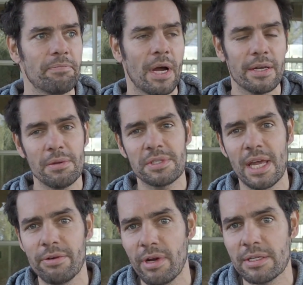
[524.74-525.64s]
I don't see
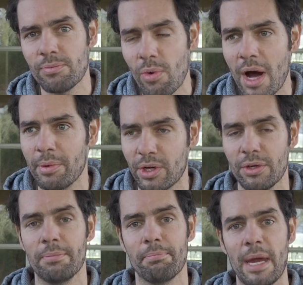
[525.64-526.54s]
any reason why we
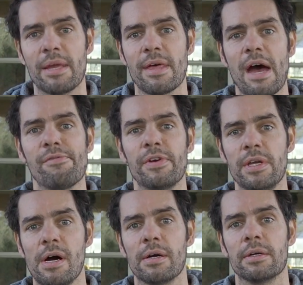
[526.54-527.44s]
couldn't make that for
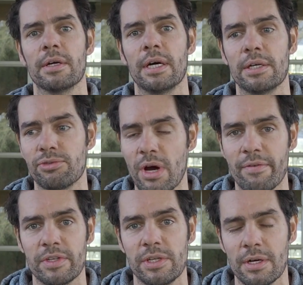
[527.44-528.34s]
young
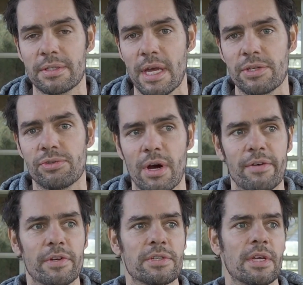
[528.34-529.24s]
drivers, young test
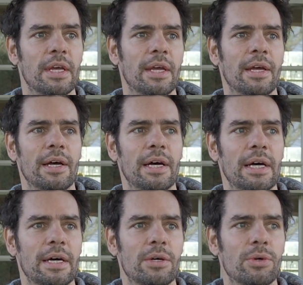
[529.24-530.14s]
drivers,
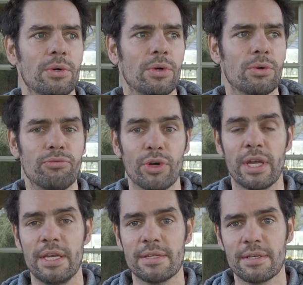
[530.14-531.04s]
or
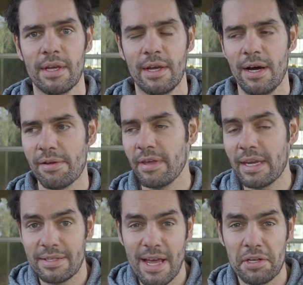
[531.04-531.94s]
rookies. I
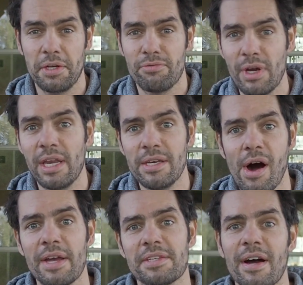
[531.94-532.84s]
think it's actually a really
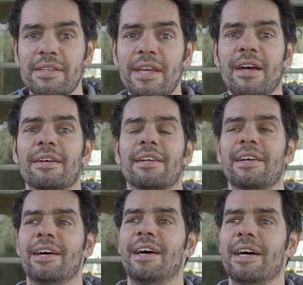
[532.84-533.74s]
nice idea.
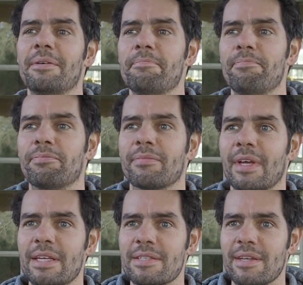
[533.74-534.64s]

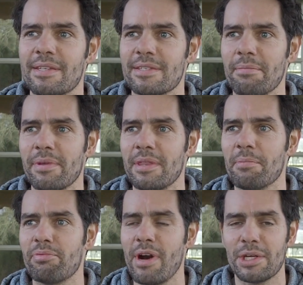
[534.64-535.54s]
It's something
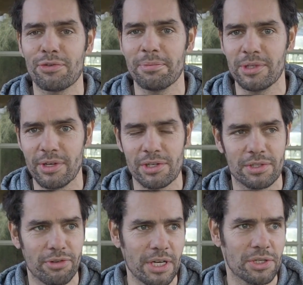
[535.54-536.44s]
that breaks from
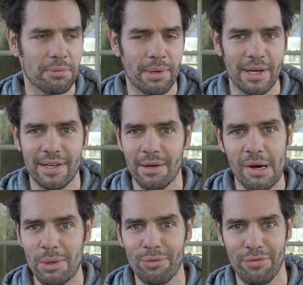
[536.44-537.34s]
tradition, but
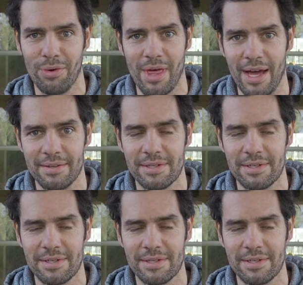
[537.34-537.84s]
I'm all for that.